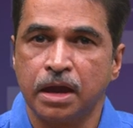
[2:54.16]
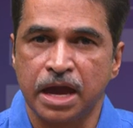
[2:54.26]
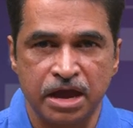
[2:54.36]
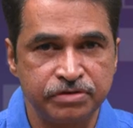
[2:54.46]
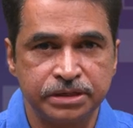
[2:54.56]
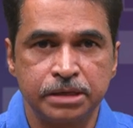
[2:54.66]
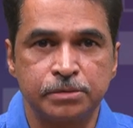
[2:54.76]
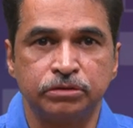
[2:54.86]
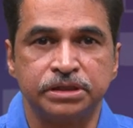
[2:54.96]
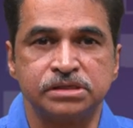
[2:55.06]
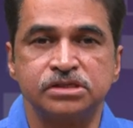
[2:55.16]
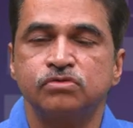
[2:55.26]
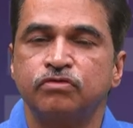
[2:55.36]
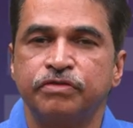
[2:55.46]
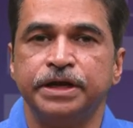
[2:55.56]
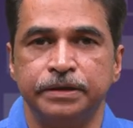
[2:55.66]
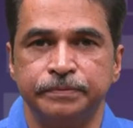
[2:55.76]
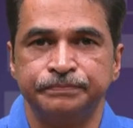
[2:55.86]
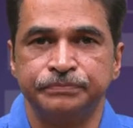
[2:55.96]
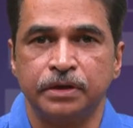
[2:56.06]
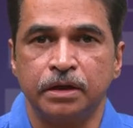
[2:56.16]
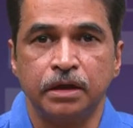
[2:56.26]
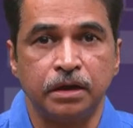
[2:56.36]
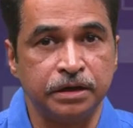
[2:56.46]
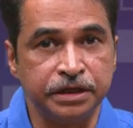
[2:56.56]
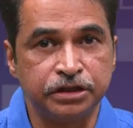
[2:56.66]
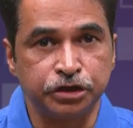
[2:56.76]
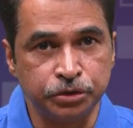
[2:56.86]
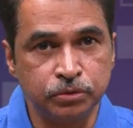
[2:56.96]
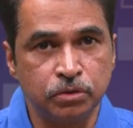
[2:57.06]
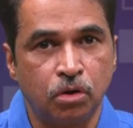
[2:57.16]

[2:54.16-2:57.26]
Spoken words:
Everything about this is free. Neither you